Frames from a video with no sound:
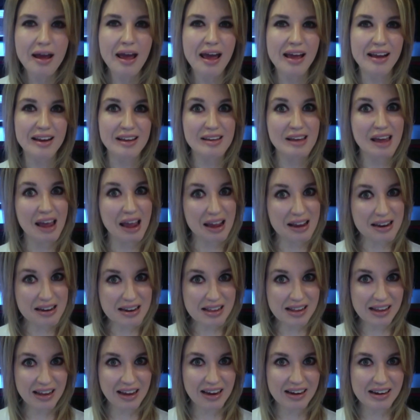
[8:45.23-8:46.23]
And
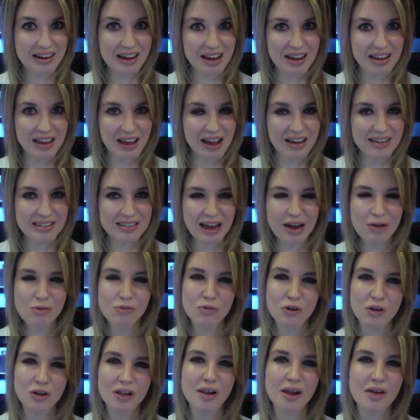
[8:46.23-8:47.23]
Candyland, I guess. I
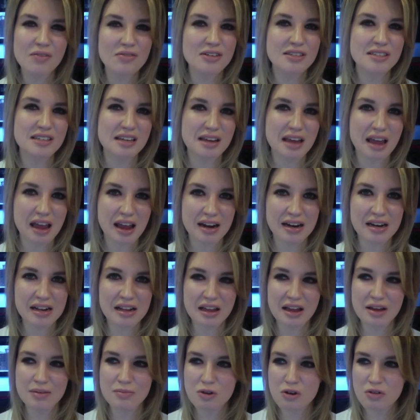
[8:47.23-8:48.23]
would really love to see a
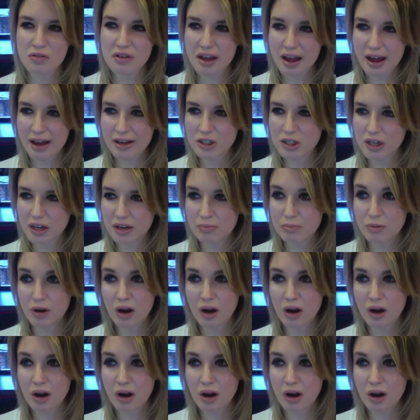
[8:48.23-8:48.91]
Candyland movie, actually.